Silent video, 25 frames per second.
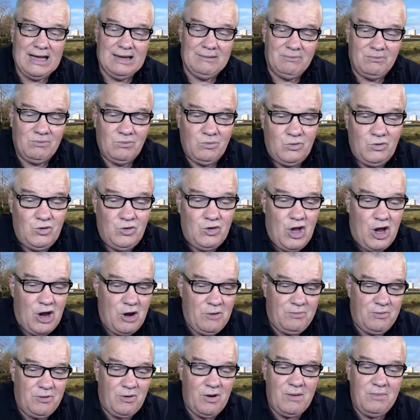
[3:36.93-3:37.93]
no
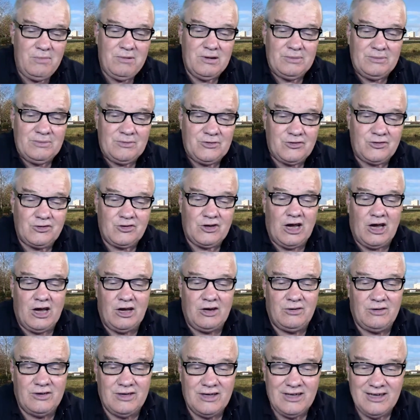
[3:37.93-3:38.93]
problems.
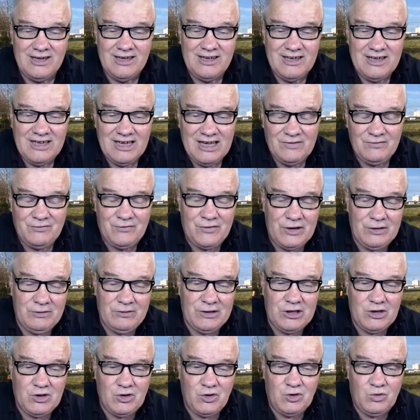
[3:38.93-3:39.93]
So a very
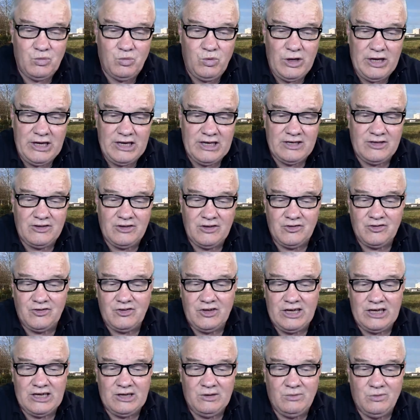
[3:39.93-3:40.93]
good week, the
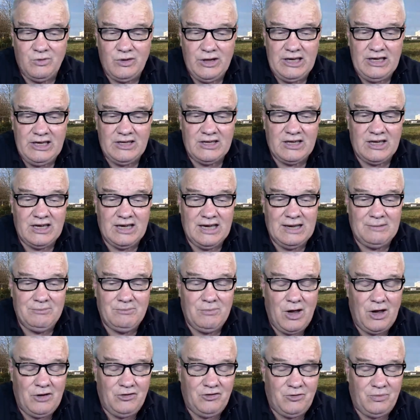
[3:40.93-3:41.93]
second week.
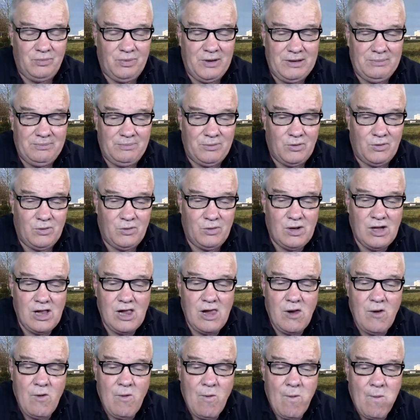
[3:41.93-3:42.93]
Most people,
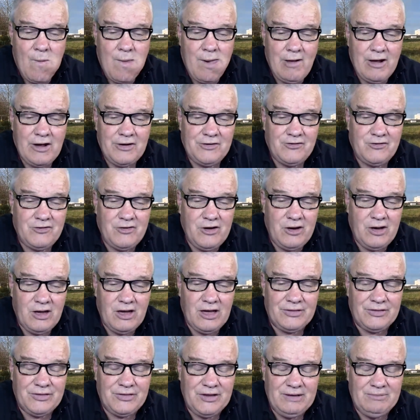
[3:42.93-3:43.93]
I
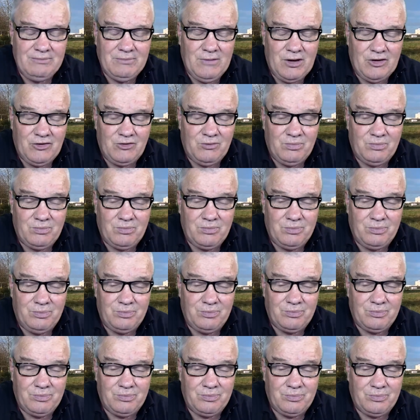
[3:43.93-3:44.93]
think most
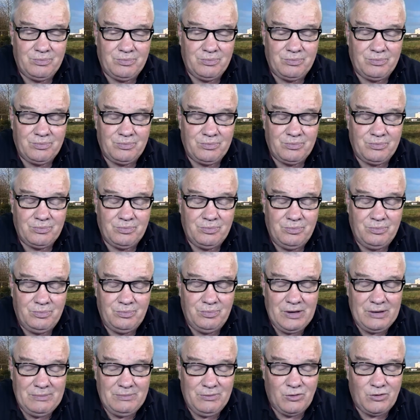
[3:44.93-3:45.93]

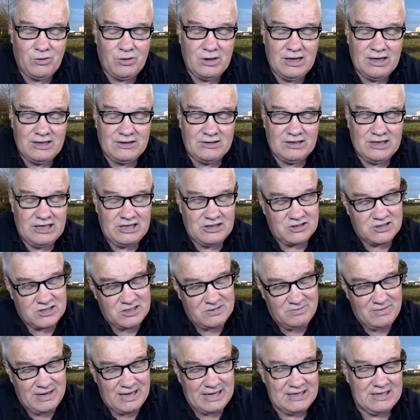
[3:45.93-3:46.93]
people at least are
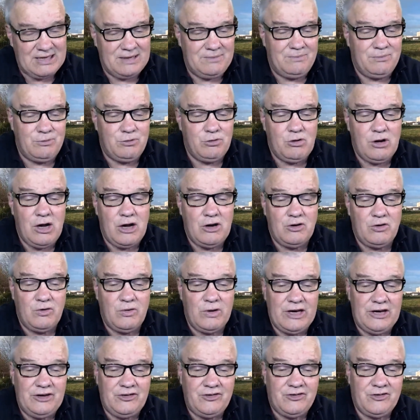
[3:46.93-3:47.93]
making
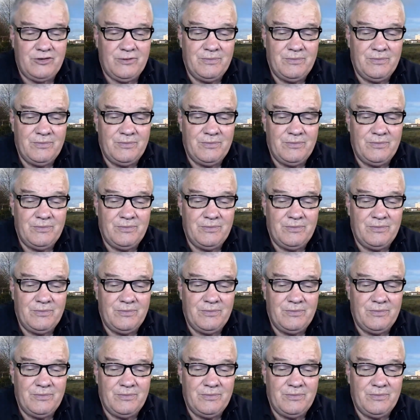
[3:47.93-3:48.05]
progress.